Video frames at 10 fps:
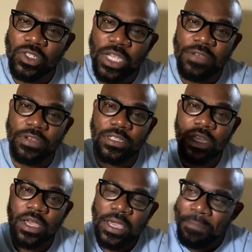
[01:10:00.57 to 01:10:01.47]

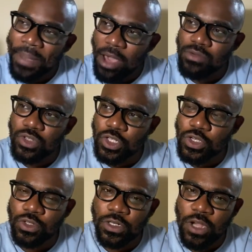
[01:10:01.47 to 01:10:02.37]
savings. He pounds
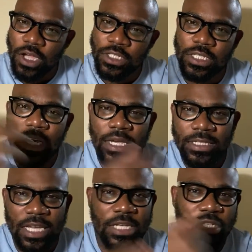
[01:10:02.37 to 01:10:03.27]
you to dust. He
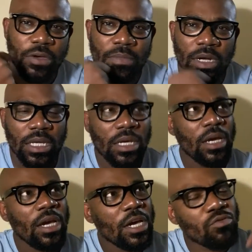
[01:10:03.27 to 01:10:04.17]
takes your money.
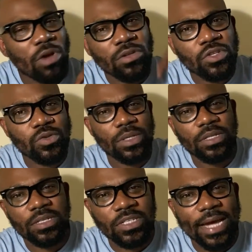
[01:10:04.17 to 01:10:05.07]
He runs to
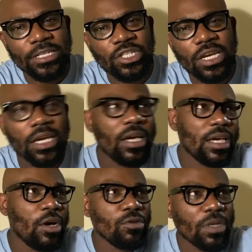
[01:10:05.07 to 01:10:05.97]
another side chick. He
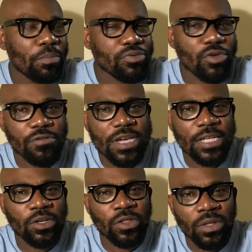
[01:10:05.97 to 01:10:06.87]
goes and
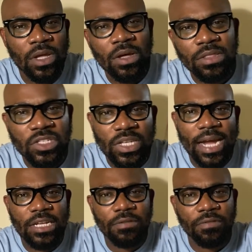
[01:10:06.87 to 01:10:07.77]
procreate on the
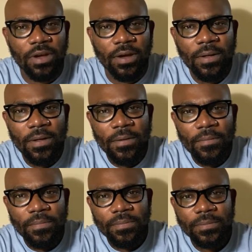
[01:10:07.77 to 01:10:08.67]
side of...
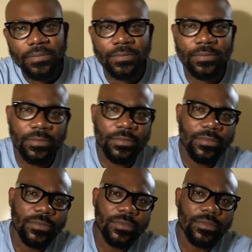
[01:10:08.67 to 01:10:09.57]

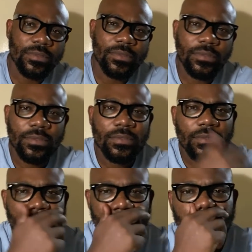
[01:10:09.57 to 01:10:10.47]

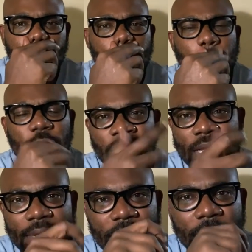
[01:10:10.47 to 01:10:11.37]
if you
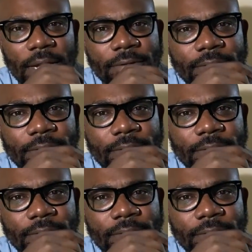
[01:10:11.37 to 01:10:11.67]
understand me, man.